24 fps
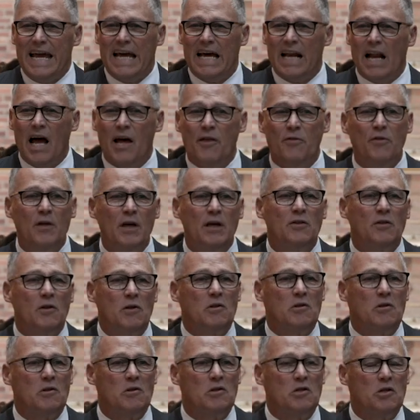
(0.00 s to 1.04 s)
And I think
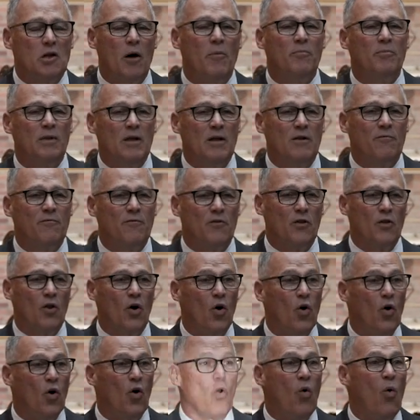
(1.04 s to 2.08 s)
this is something for the
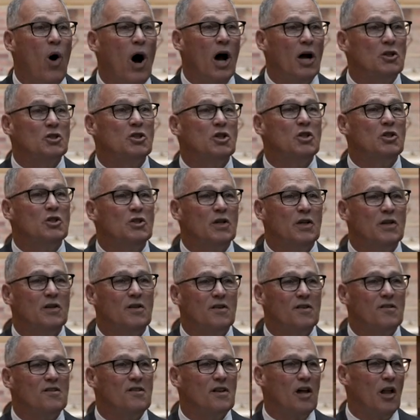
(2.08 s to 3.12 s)
whole Washington
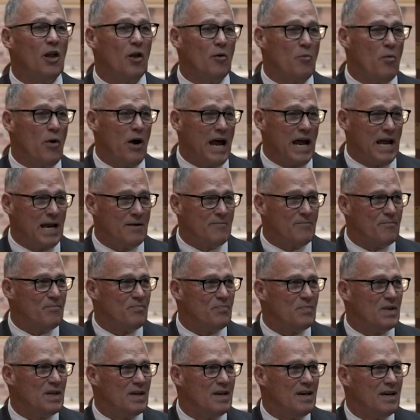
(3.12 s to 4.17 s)
to celebrate,
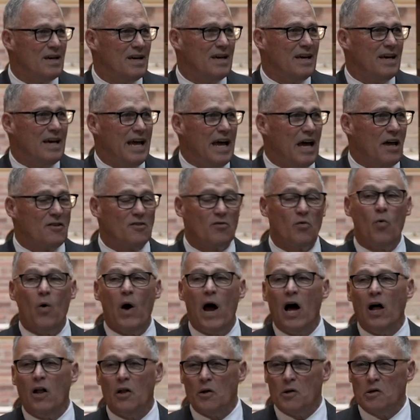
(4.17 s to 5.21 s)
as
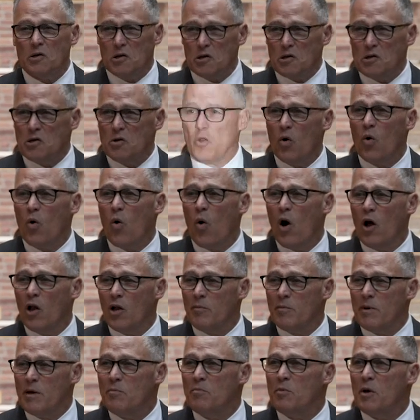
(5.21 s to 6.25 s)
well as the
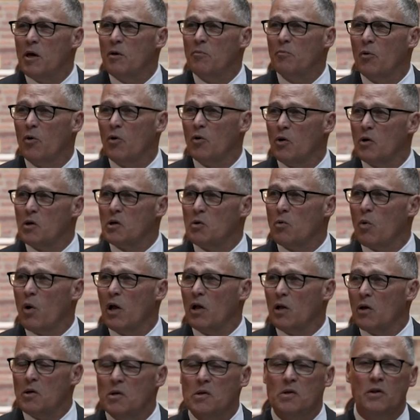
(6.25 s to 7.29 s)
Snoqualmie people, as
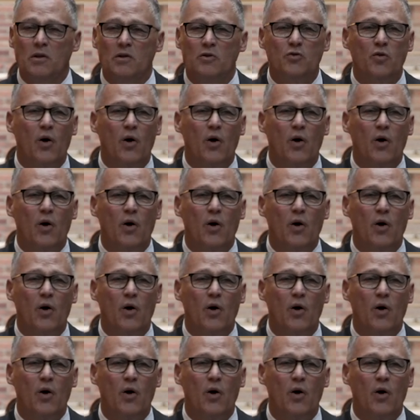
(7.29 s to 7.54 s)
well as the